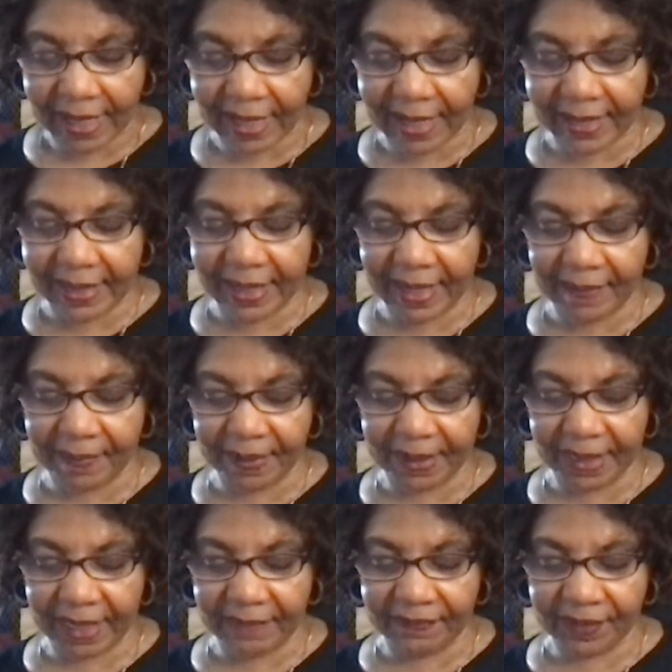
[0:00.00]
I can't
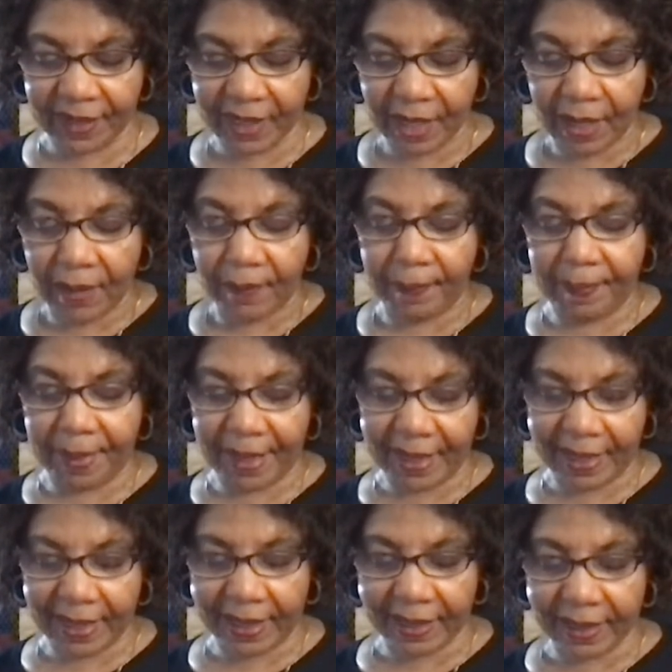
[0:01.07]
believe it.
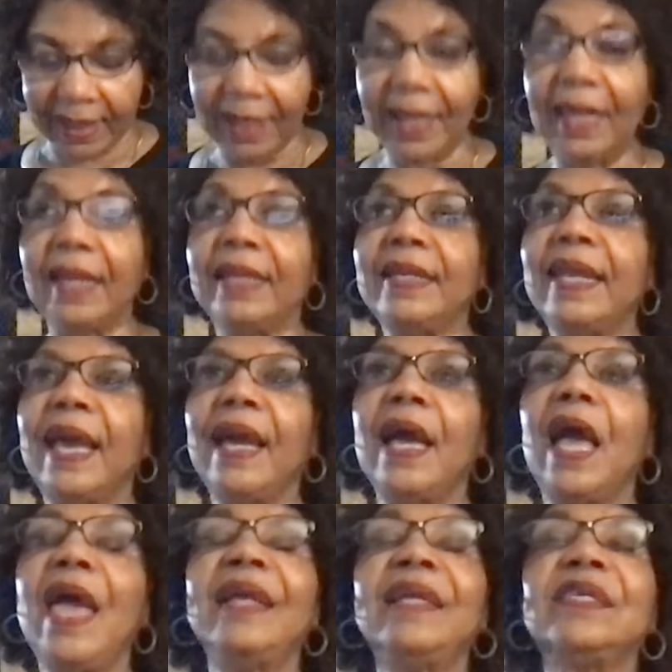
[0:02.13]
But now,
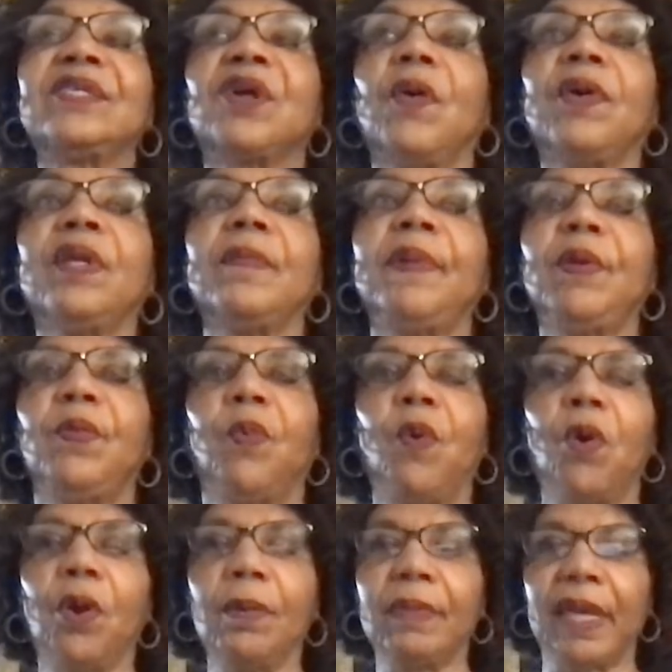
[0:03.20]
and it's going to be
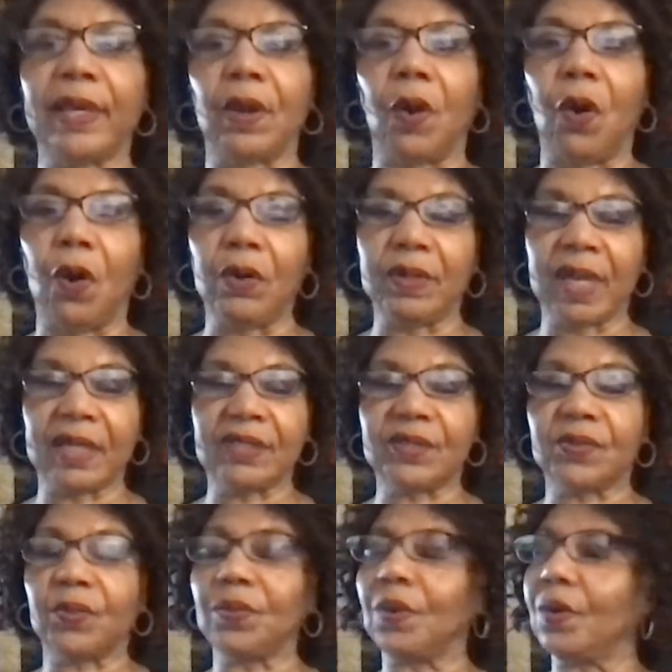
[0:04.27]
warm like all
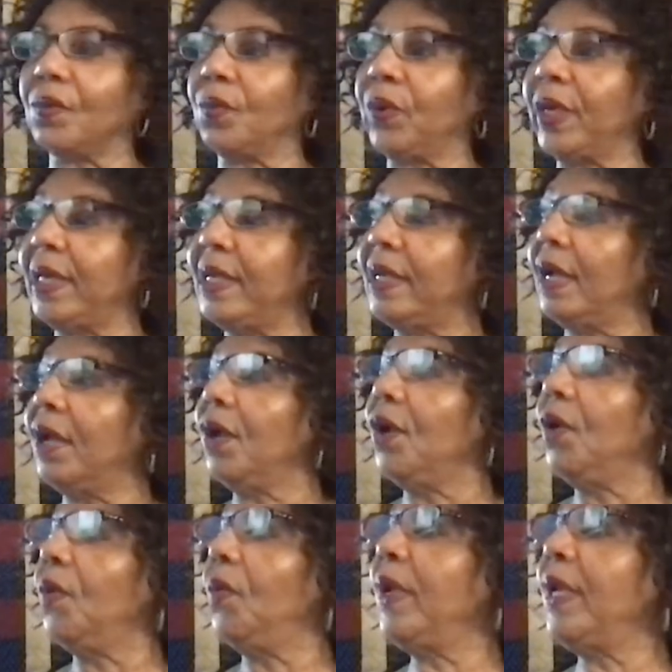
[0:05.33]
next week.
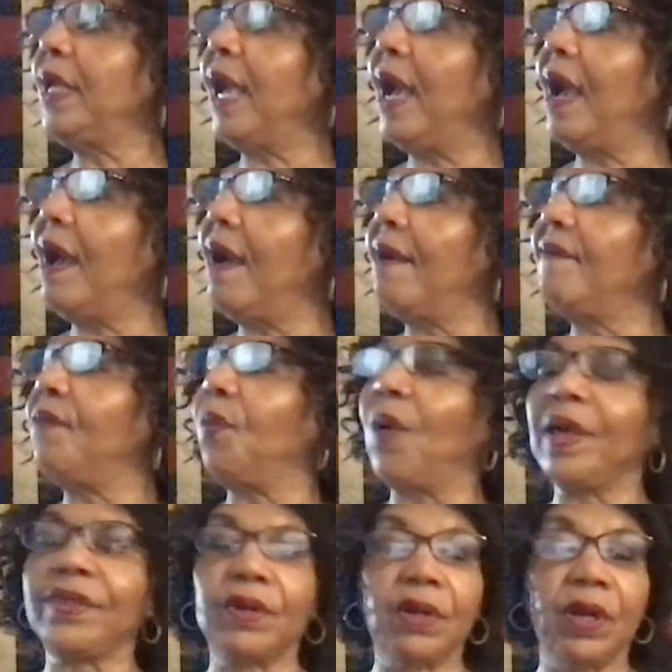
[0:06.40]
We have
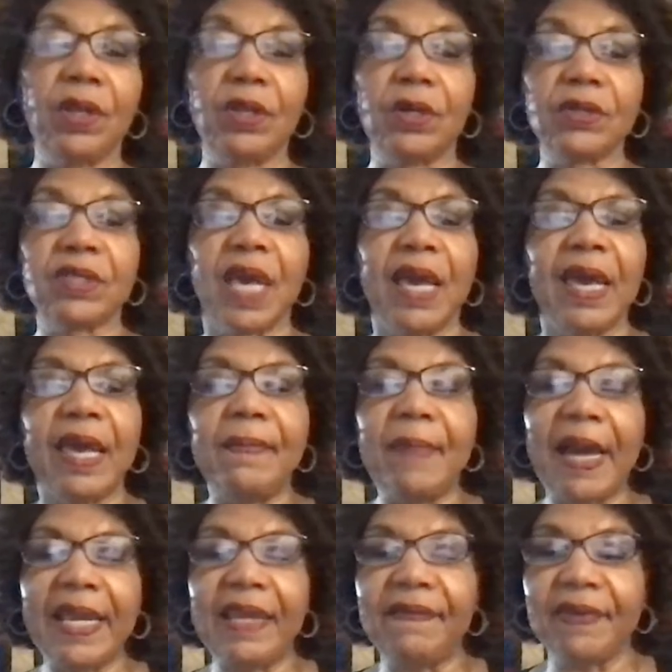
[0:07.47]
weather alerts. It
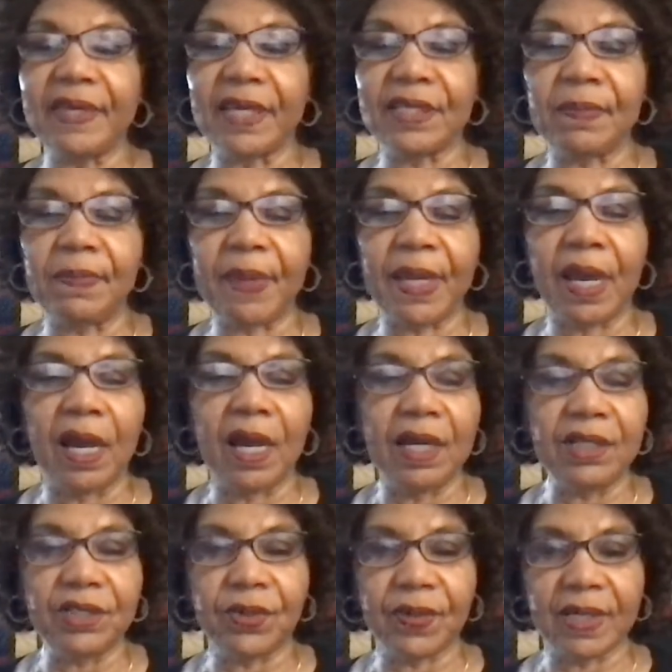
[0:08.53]
might even get to be
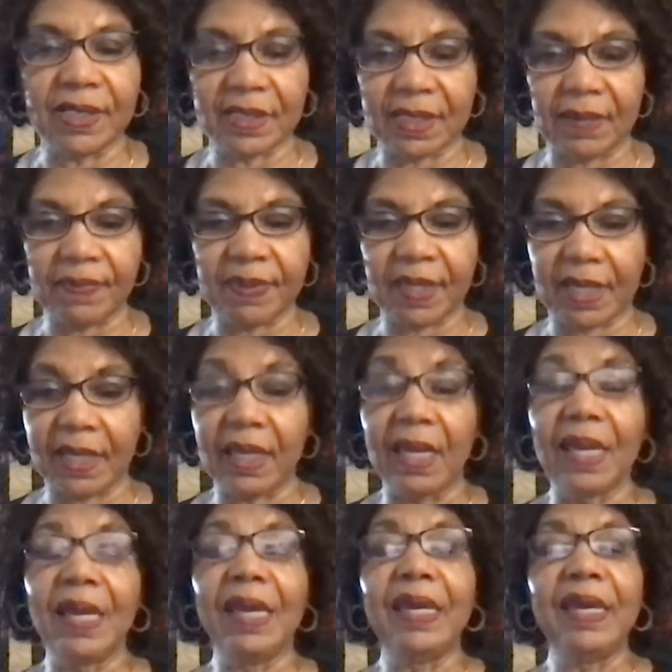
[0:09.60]
100 and something
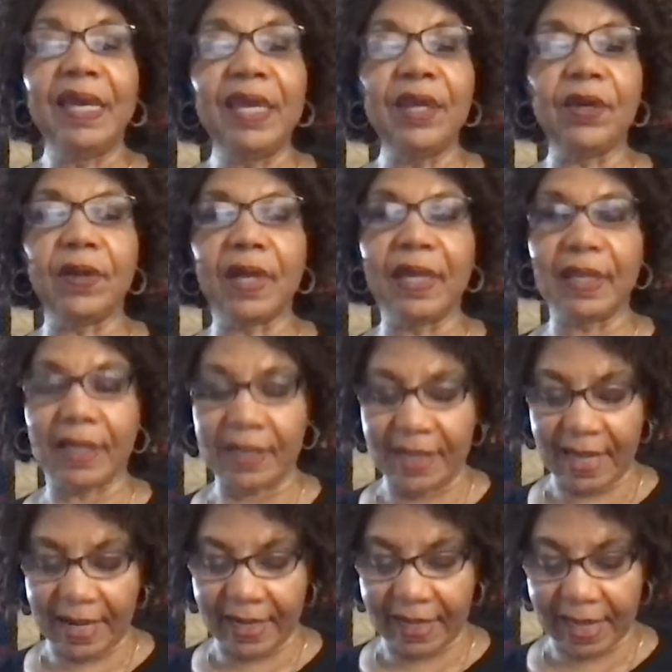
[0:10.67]
here in
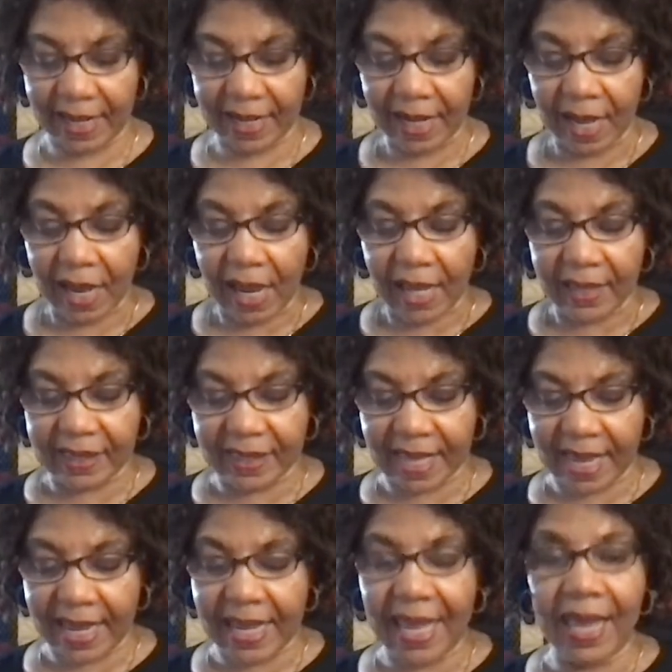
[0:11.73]
Connecticut.
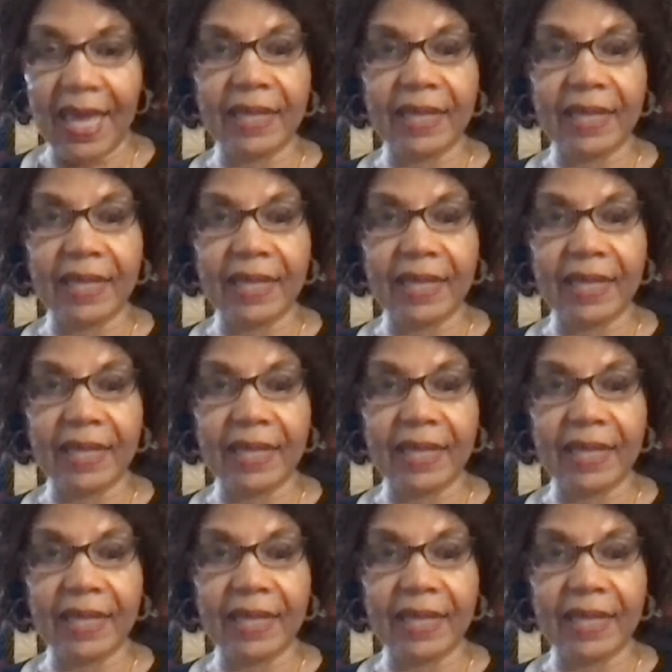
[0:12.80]
They